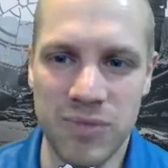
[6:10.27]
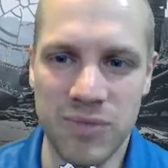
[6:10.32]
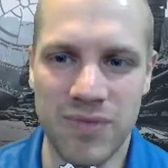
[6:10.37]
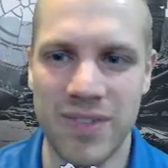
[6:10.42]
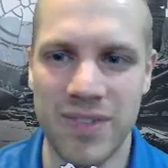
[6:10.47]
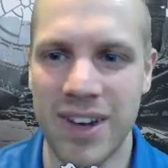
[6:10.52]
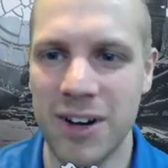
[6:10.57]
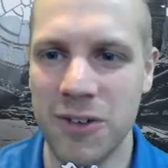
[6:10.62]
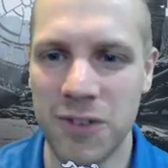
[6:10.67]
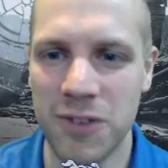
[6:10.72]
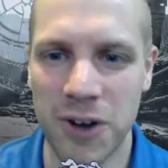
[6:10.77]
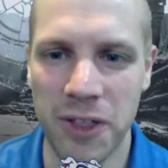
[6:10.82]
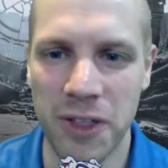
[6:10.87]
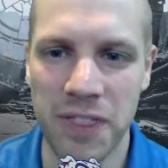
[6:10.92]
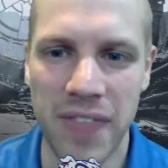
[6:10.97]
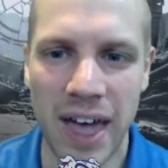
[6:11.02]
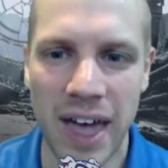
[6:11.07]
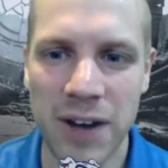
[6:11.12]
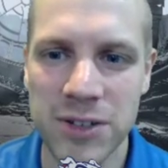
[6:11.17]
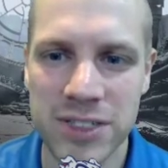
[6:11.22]
got over
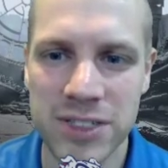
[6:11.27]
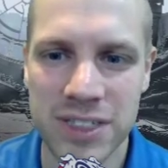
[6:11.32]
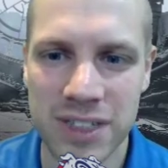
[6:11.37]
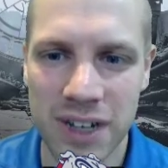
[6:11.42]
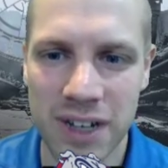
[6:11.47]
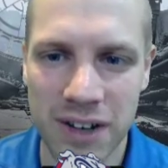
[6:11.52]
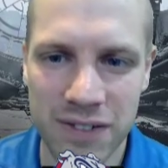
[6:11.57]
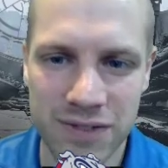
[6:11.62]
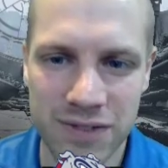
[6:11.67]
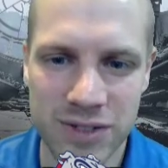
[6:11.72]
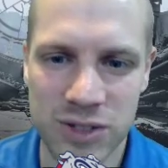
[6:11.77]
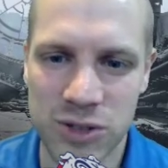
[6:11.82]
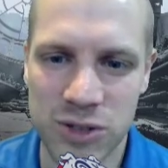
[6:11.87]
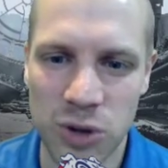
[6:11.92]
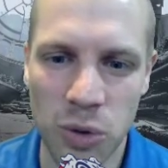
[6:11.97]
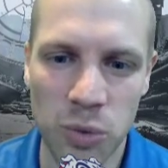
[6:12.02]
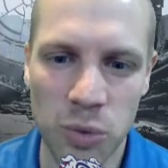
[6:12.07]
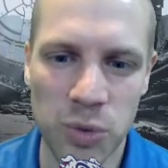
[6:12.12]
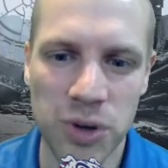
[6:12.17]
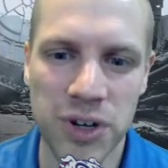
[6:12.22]
1,000 of.
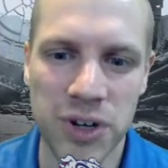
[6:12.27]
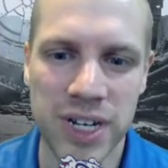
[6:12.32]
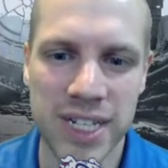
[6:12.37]
Don't really